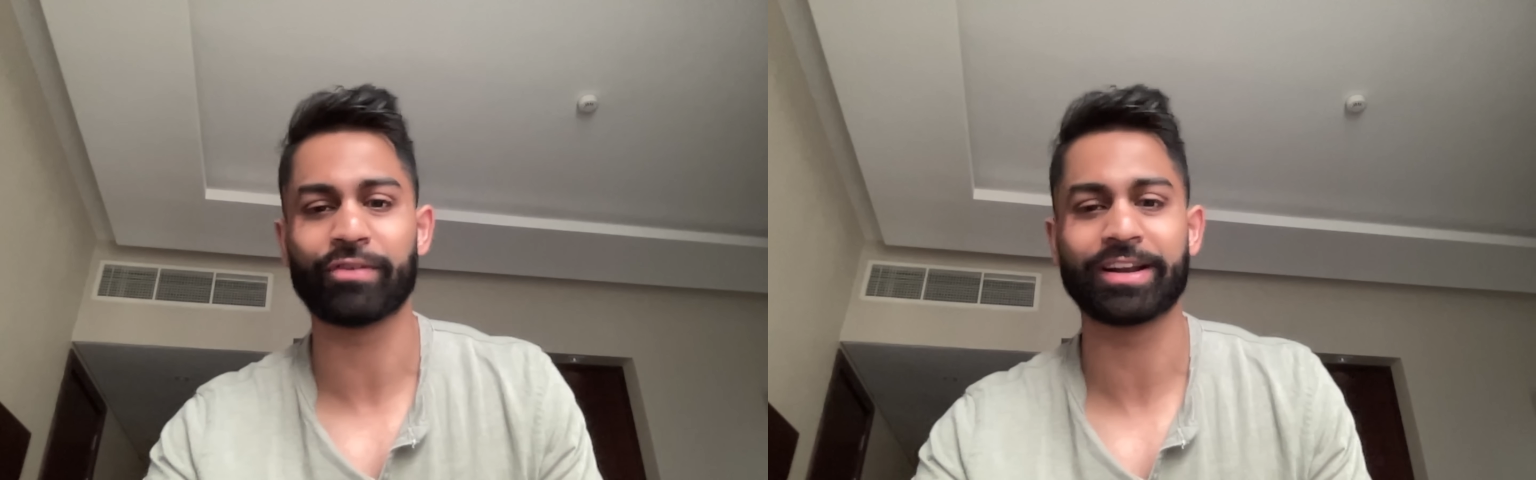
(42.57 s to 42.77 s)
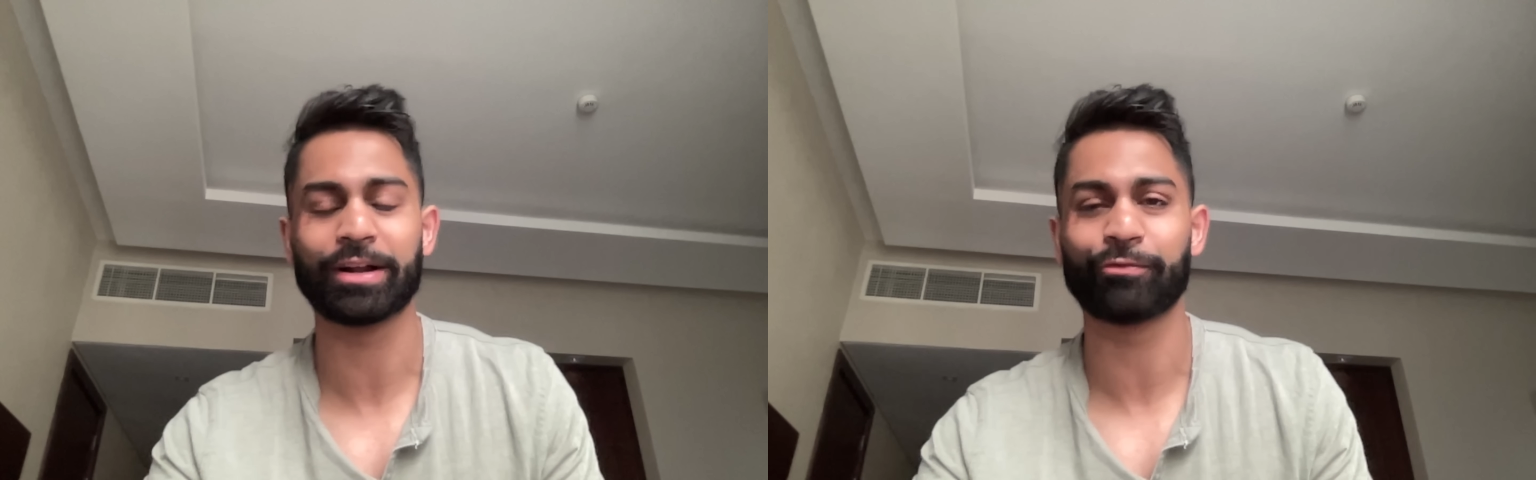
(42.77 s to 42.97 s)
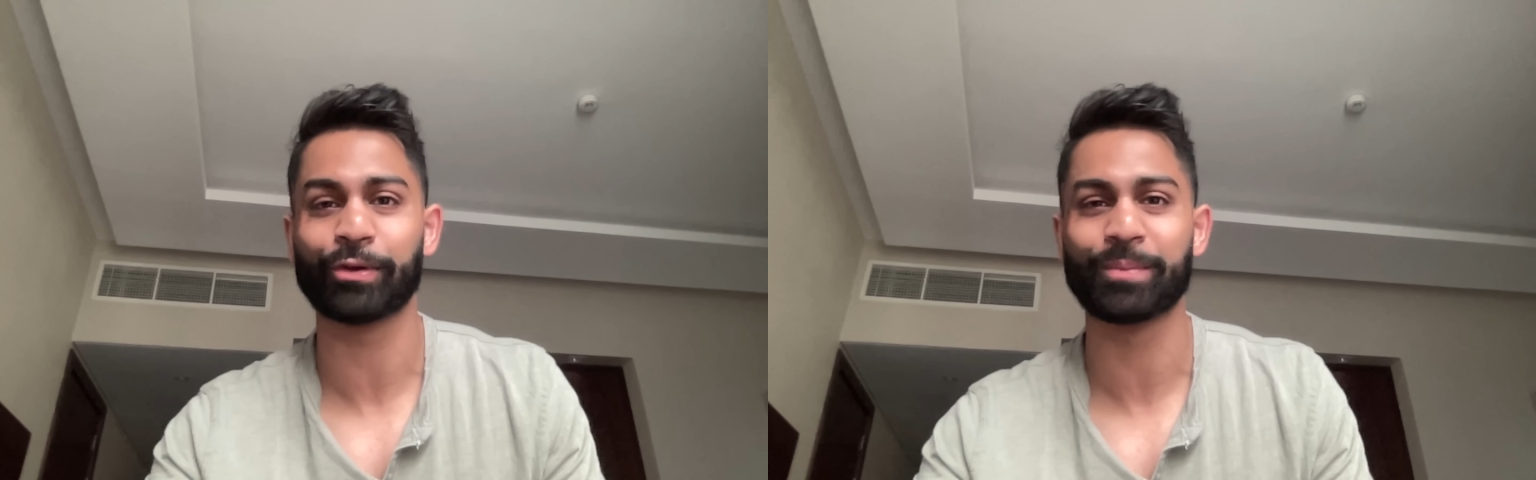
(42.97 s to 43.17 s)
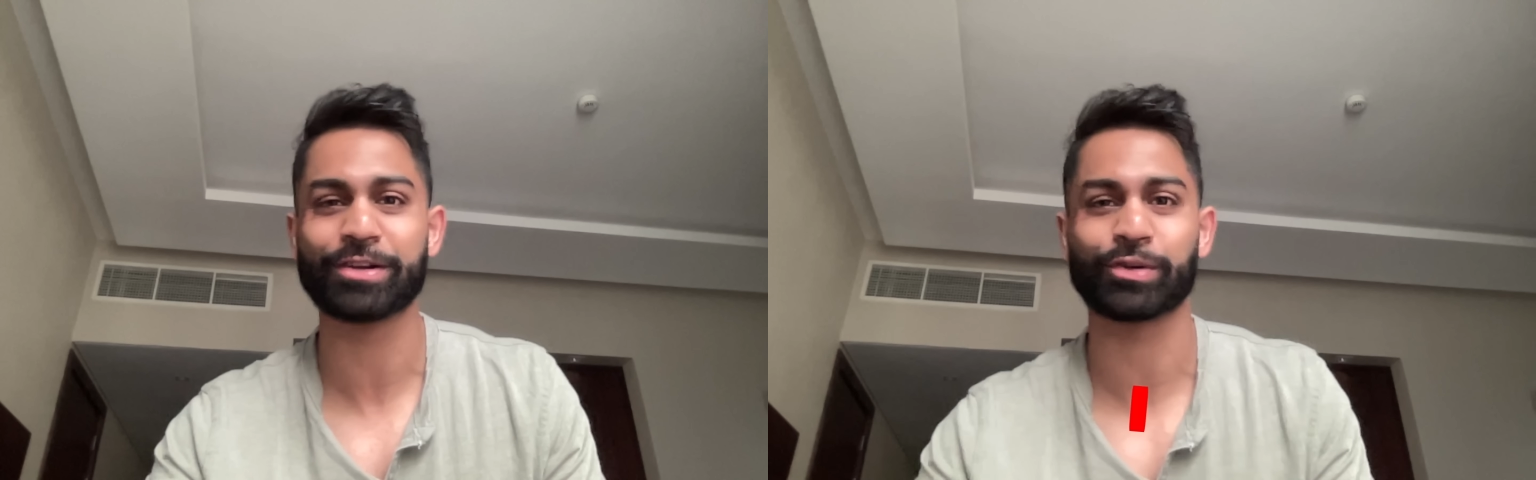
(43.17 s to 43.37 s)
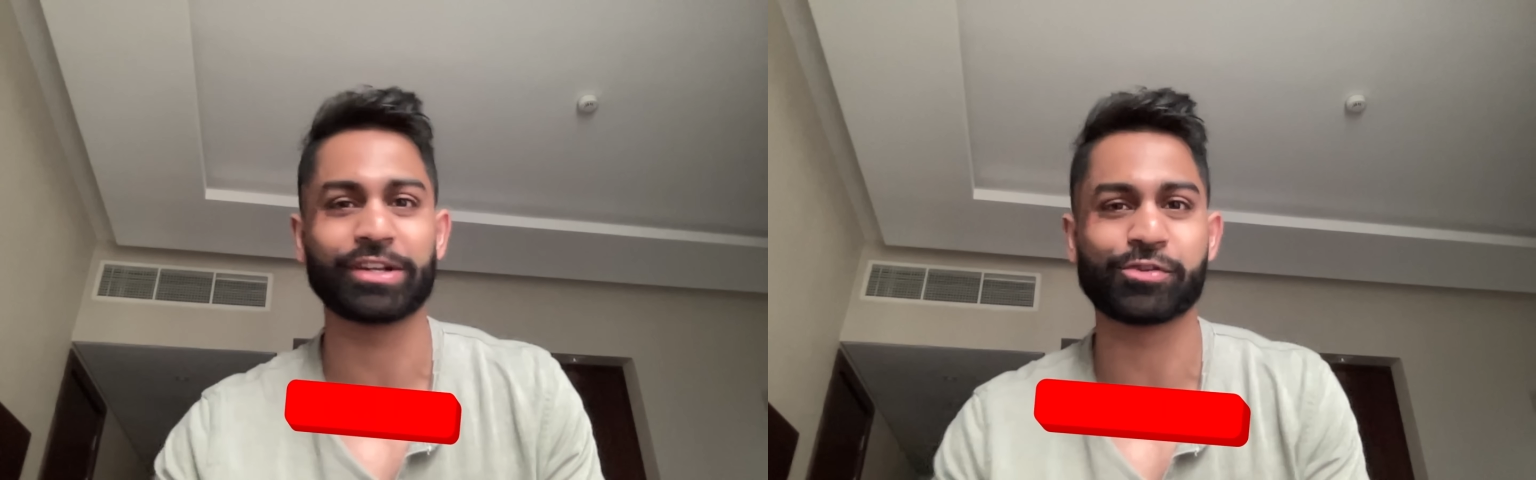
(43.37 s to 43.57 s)
find it helpful, make
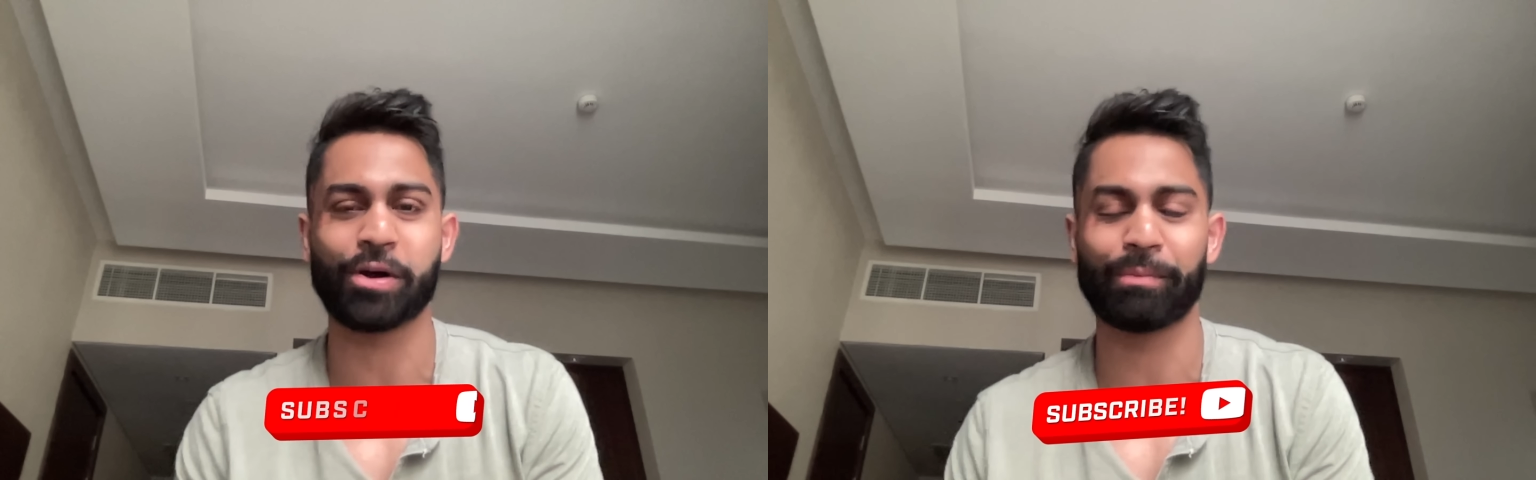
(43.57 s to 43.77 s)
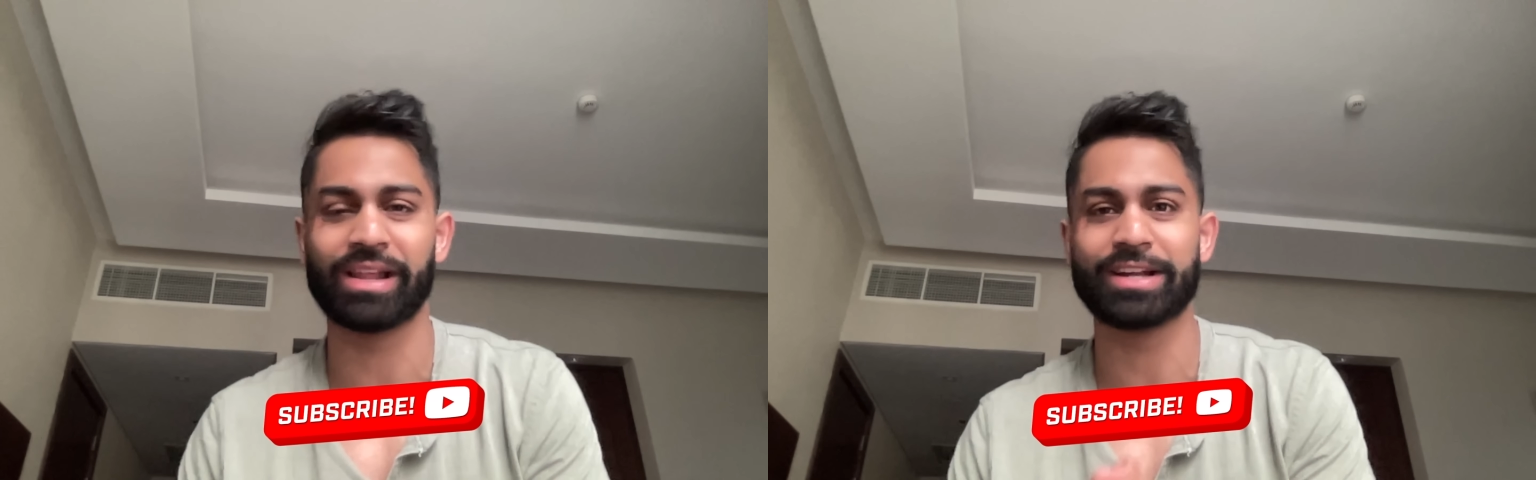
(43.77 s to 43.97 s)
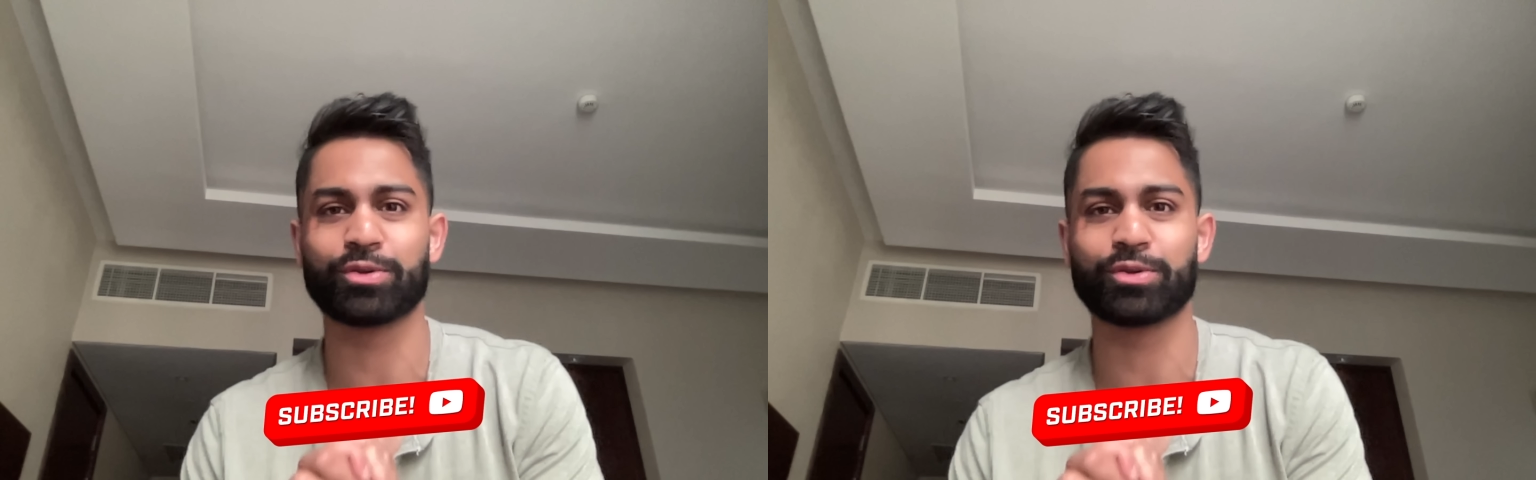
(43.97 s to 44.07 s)
sure that you drop a like.